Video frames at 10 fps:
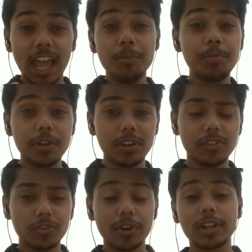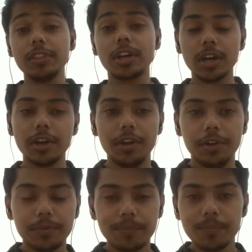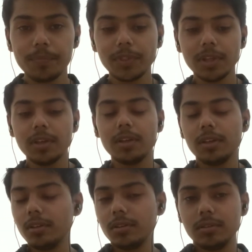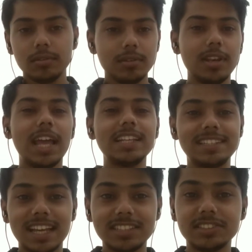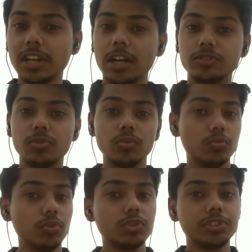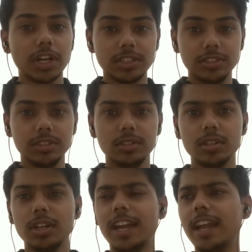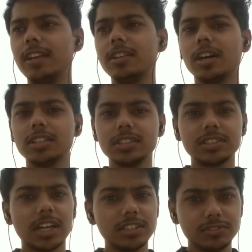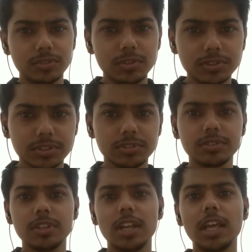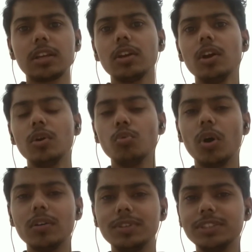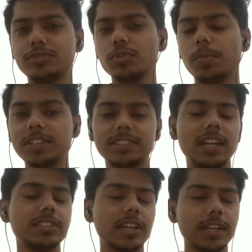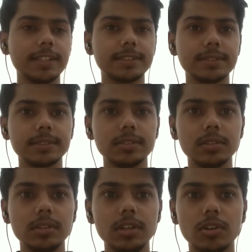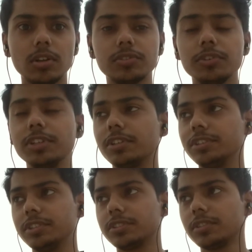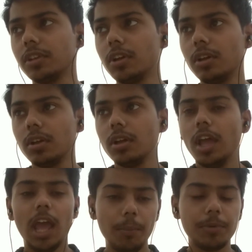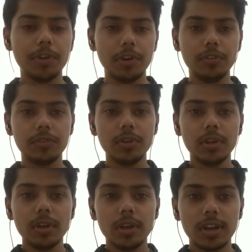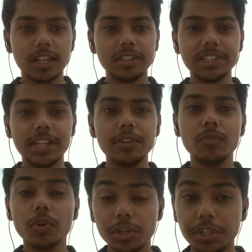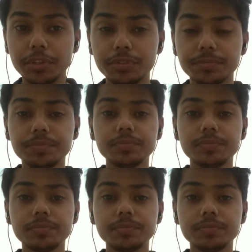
amperage or the current, like dash charge, VOOC charging, and the other charging solutions like Huawei Supercharge. I guess it also increases amperage rather than the voltage.